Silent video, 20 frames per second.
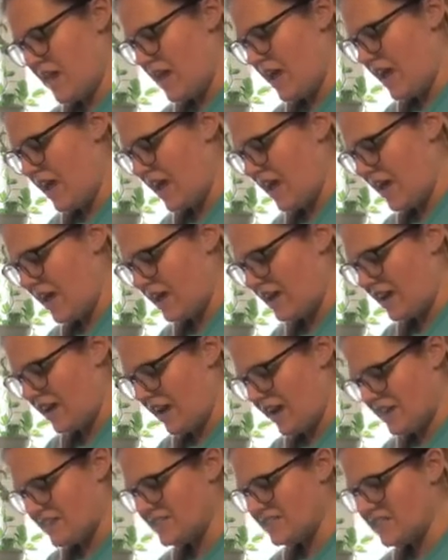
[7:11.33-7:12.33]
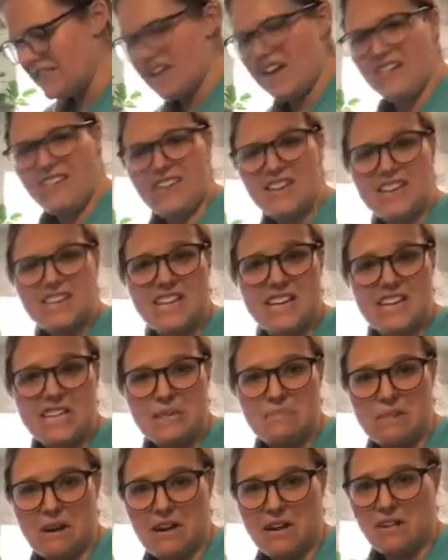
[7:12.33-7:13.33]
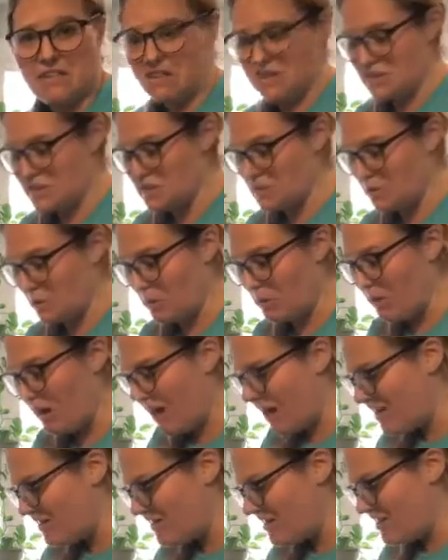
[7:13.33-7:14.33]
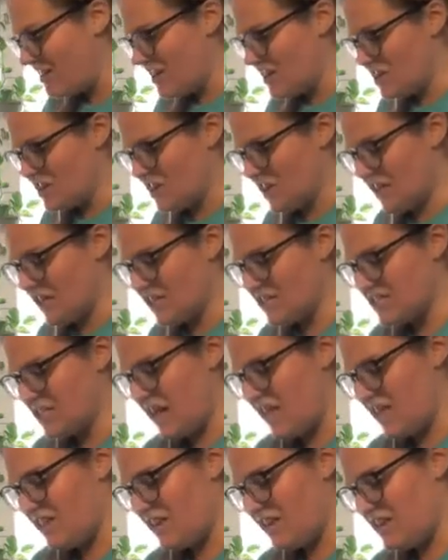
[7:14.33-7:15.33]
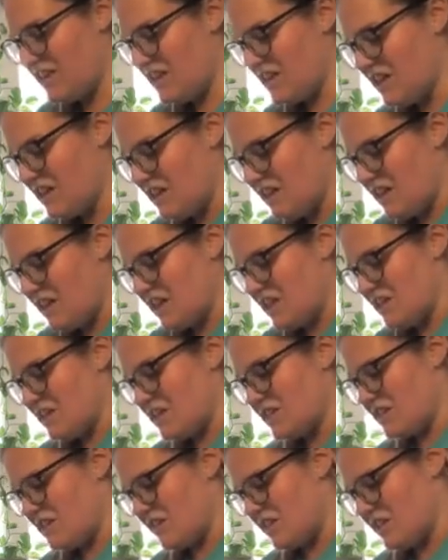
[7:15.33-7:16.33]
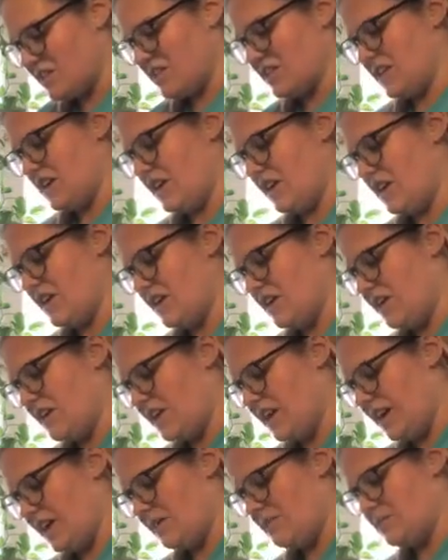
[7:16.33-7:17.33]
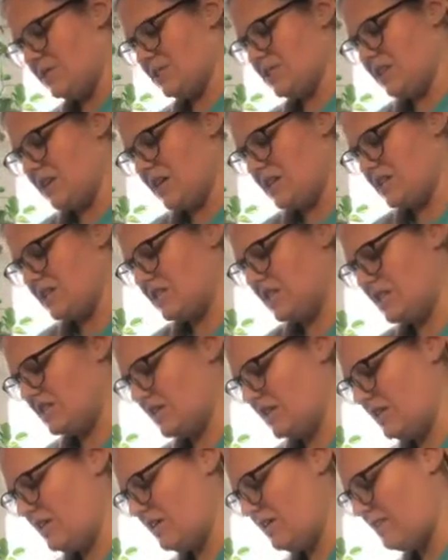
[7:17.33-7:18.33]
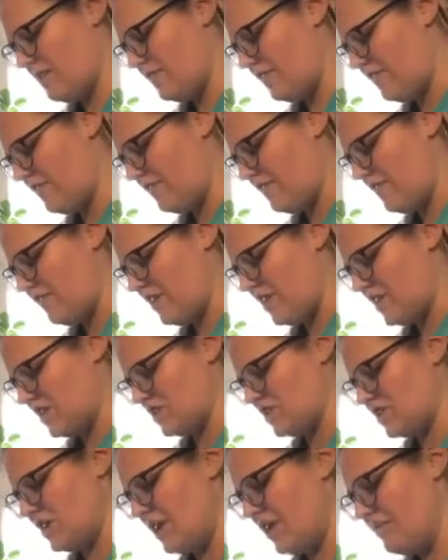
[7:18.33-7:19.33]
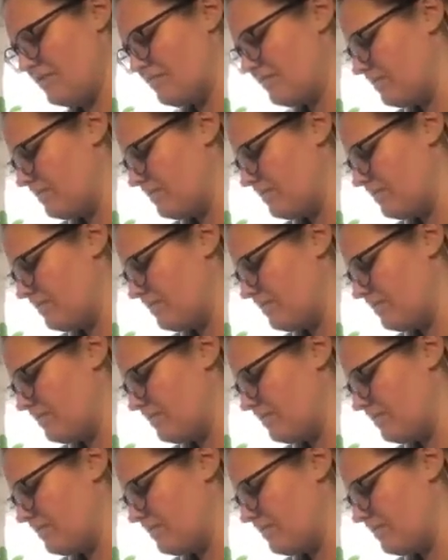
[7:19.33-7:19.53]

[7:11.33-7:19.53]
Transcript: And honestly, I think it tastes better than store-bought chicken salad. So let's see here. I will just finish up.